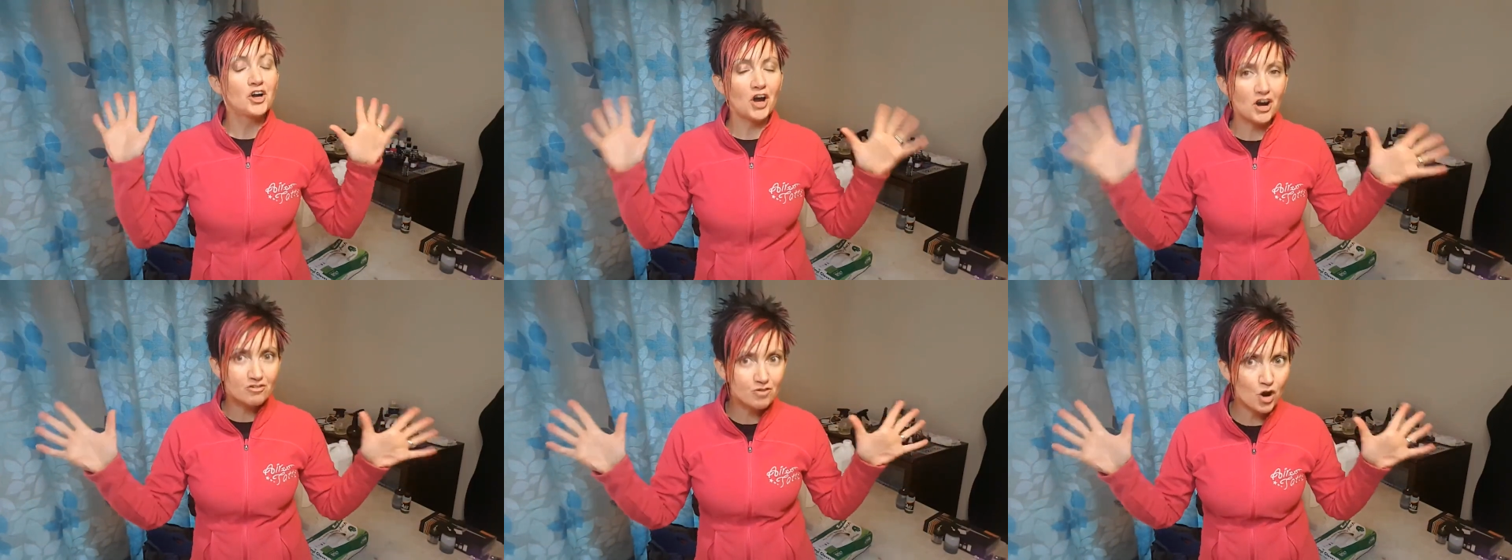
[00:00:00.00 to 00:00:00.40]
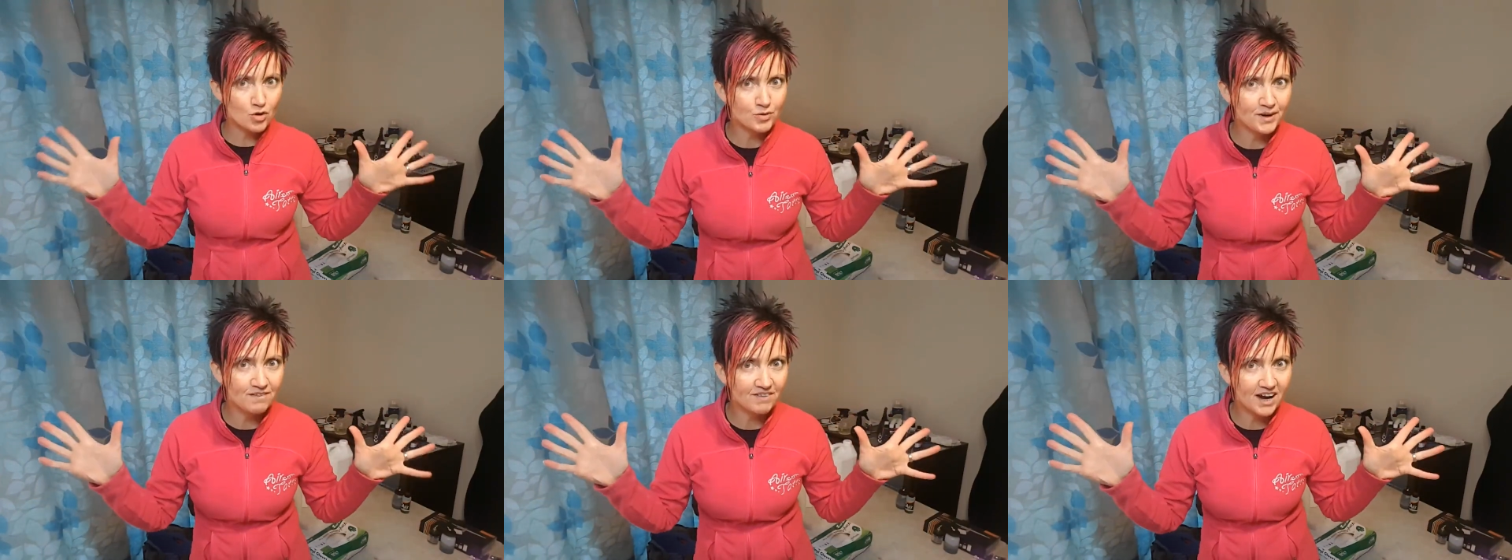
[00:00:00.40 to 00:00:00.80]

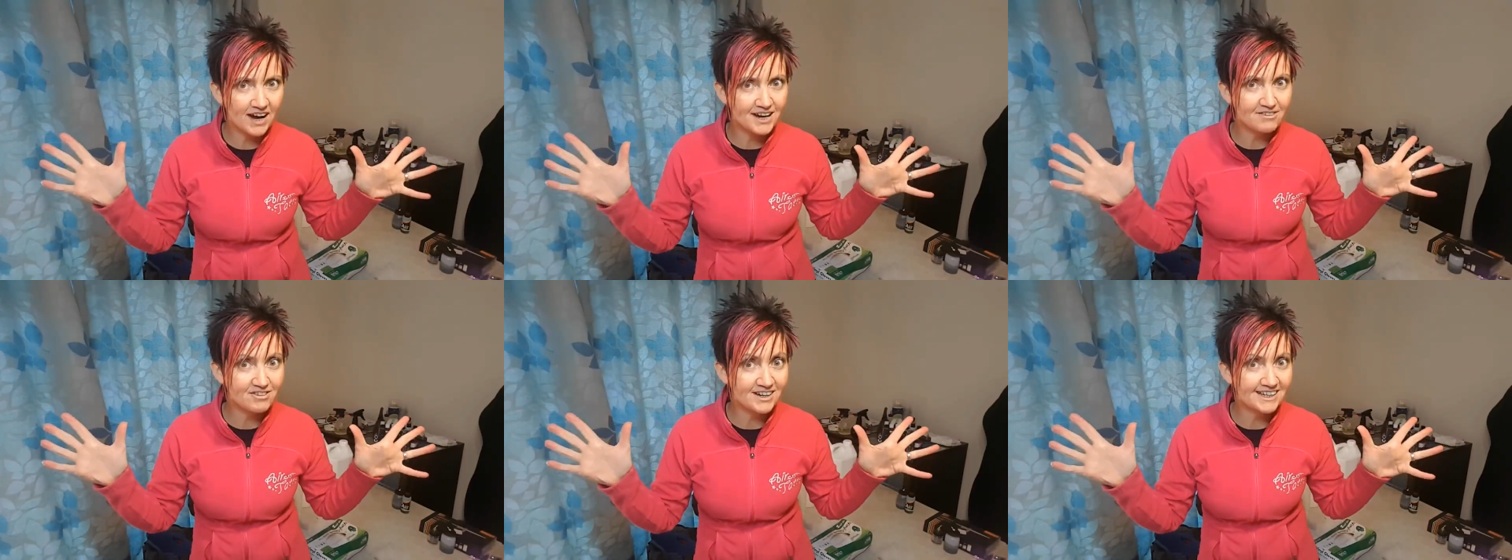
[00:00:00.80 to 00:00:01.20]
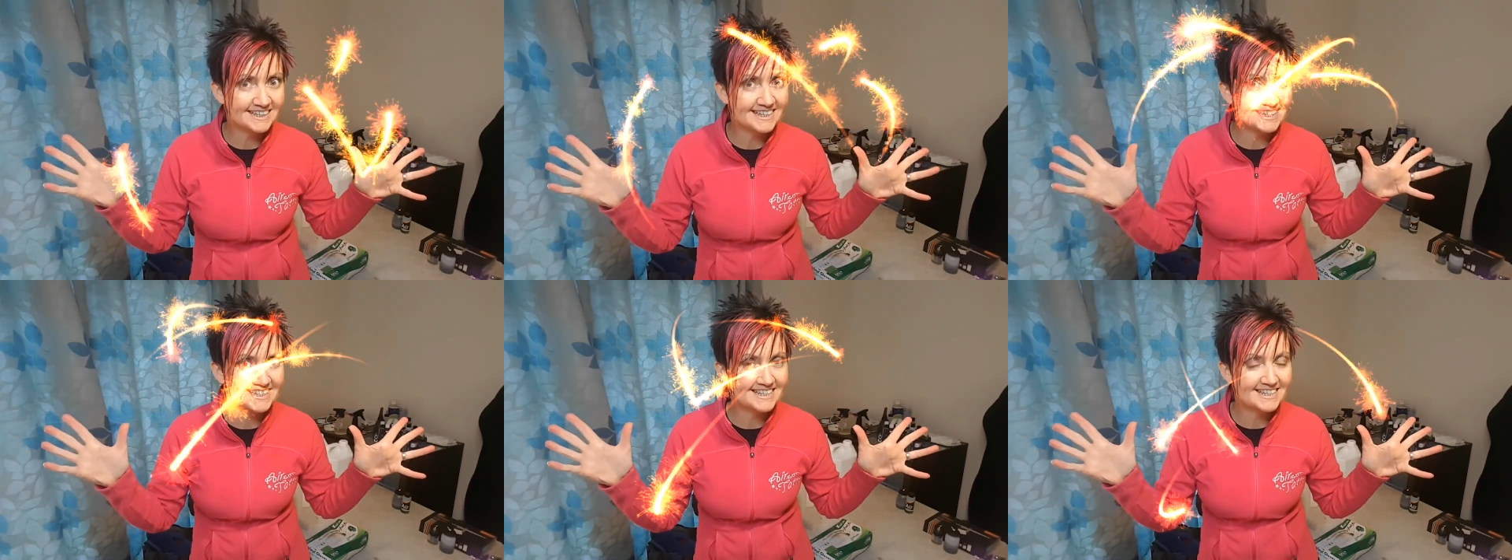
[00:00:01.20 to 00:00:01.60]
coronavirus.
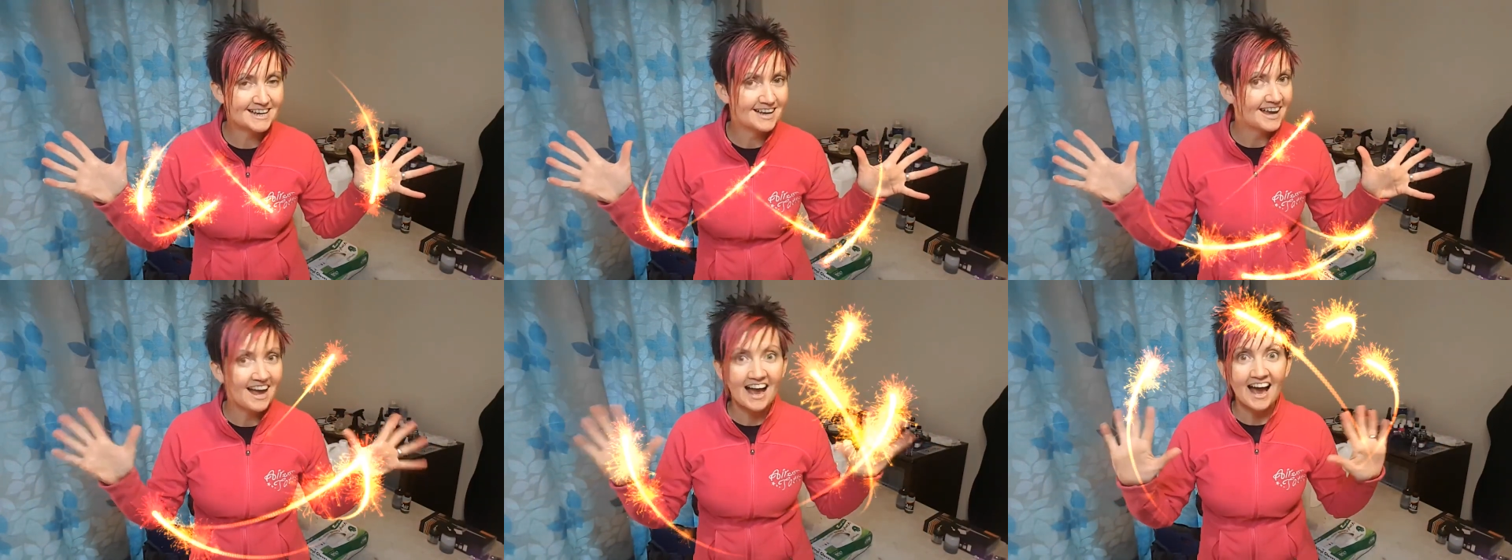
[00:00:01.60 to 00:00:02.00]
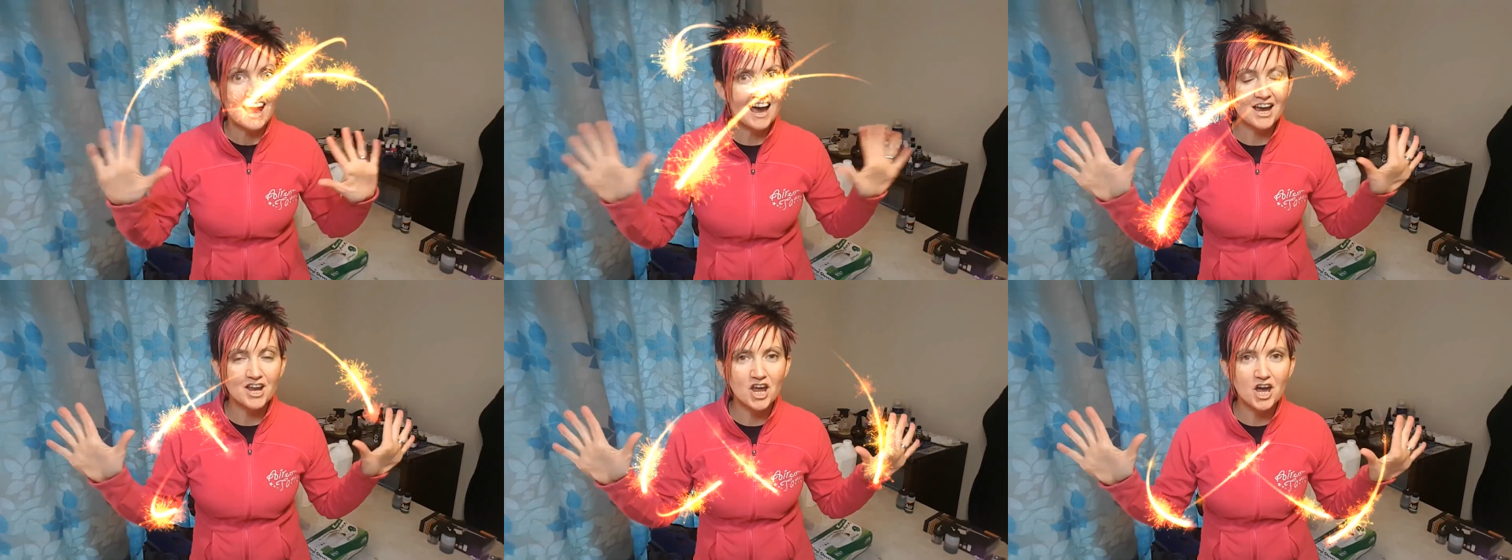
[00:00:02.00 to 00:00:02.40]

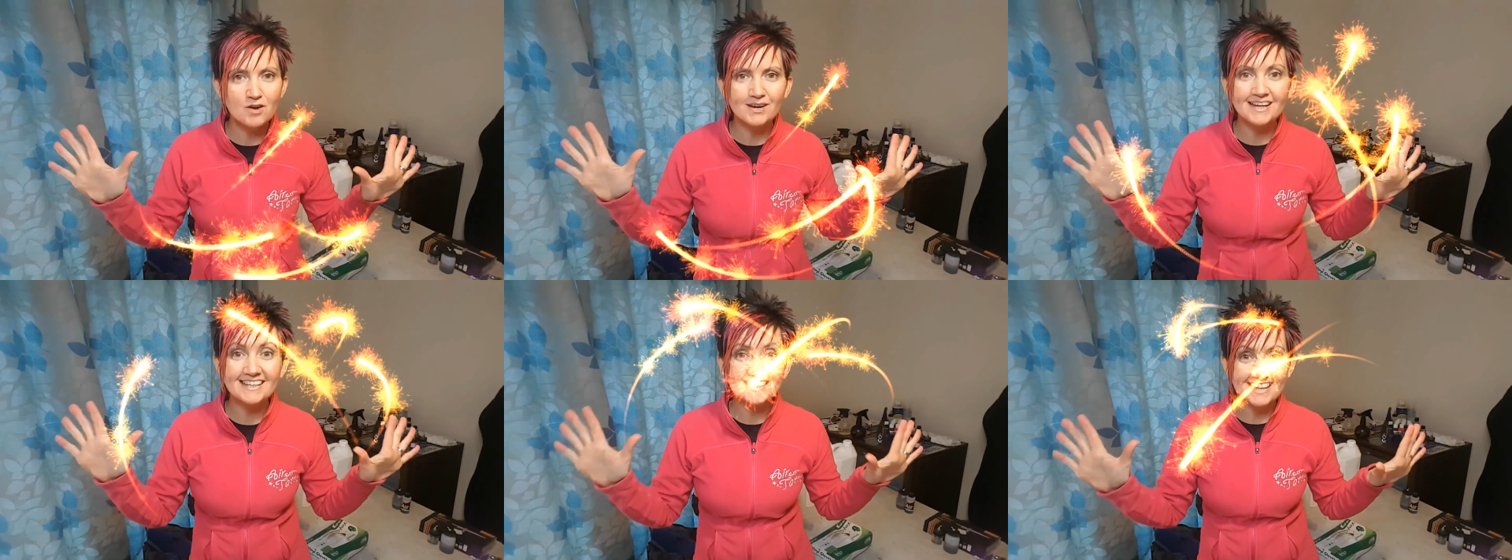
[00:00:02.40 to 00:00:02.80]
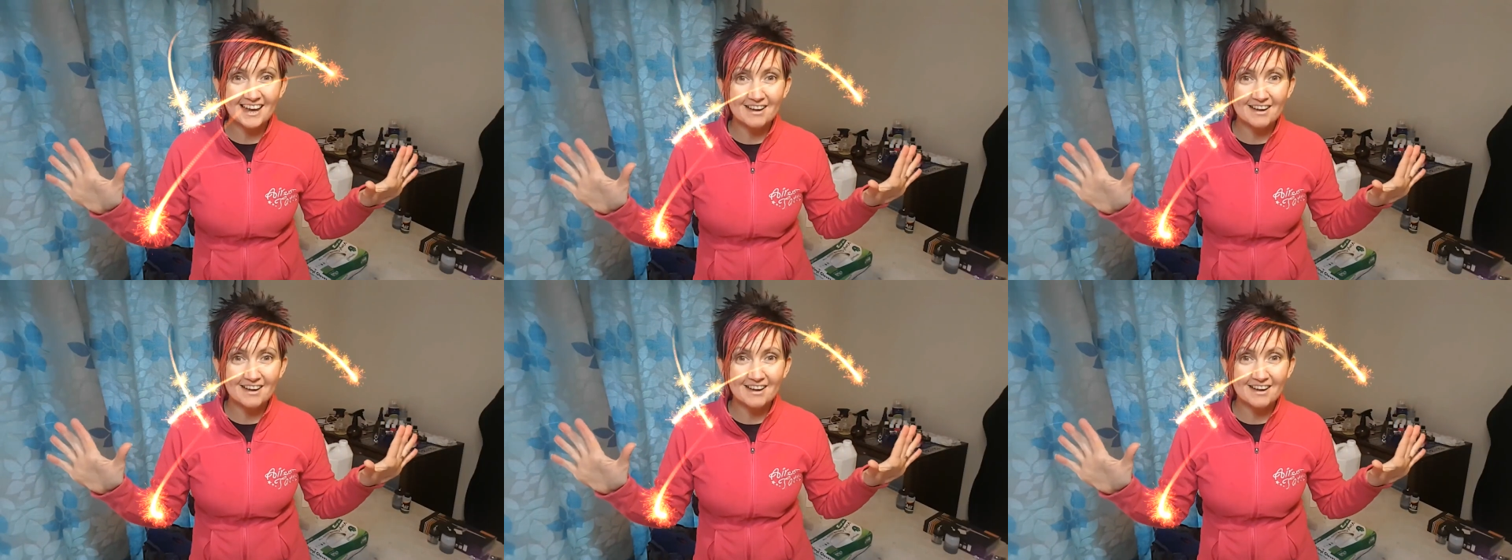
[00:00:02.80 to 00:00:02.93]
I know it's